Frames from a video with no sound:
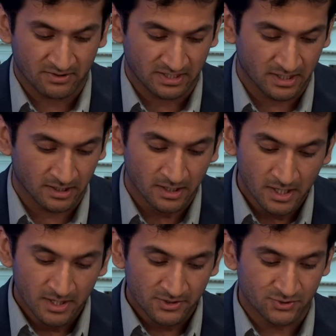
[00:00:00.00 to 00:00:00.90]
here,
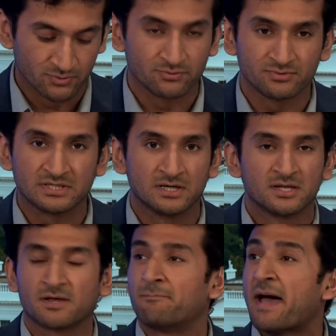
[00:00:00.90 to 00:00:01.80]
to
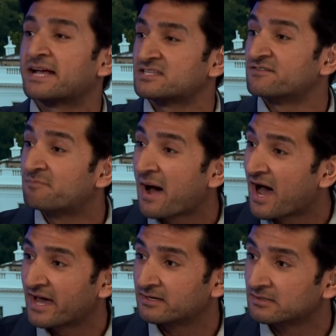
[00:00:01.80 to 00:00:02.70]
the massive
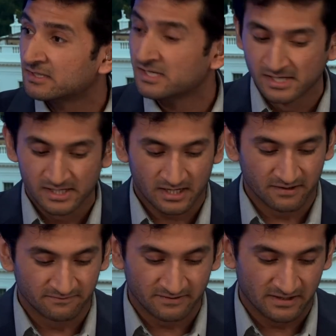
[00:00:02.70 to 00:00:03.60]
pile
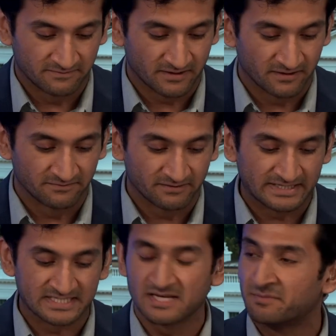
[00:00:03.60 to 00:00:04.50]
of
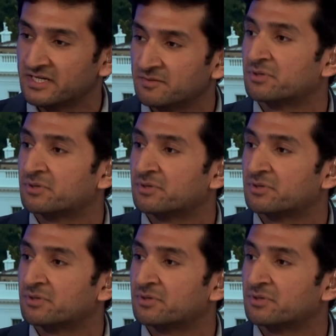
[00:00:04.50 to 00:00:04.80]
exhibited